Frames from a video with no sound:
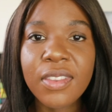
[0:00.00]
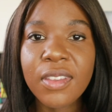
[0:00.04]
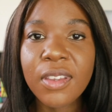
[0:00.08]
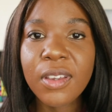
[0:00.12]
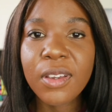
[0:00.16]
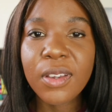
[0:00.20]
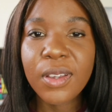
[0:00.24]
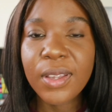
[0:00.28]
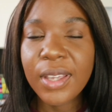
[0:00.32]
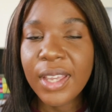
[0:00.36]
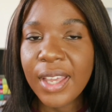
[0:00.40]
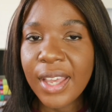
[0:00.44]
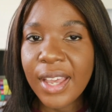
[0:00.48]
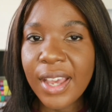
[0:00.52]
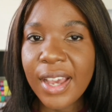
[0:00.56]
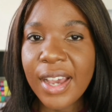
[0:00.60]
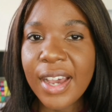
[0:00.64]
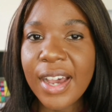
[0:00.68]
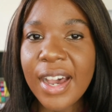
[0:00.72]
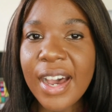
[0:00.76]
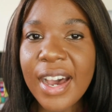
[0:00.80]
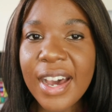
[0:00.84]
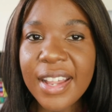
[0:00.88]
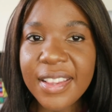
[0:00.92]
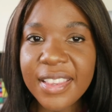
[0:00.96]
So
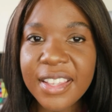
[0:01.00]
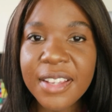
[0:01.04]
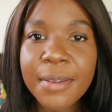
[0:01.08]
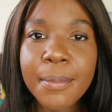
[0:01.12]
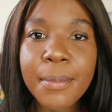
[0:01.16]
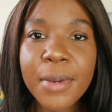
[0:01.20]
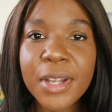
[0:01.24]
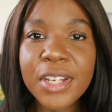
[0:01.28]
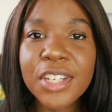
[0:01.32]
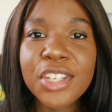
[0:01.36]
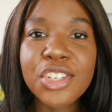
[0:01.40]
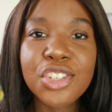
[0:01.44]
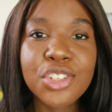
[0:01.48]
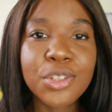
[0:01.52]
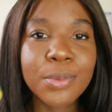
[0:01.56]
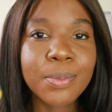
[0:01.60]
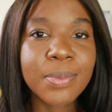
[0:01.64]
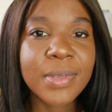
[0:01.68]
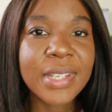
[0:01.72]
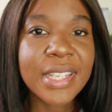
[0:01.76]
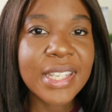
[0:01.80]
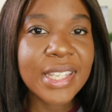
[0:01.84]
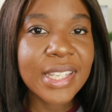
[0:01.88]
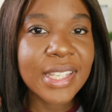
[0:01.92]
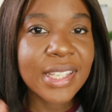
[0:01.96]
I think money
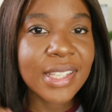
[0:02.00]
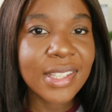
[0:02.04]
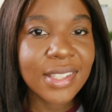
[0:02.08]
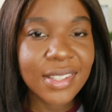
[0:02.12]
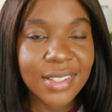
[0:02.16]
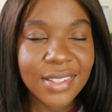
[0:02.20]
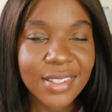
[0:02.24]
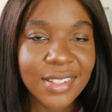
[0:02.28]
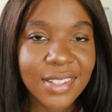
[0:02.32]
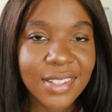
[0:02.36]
should be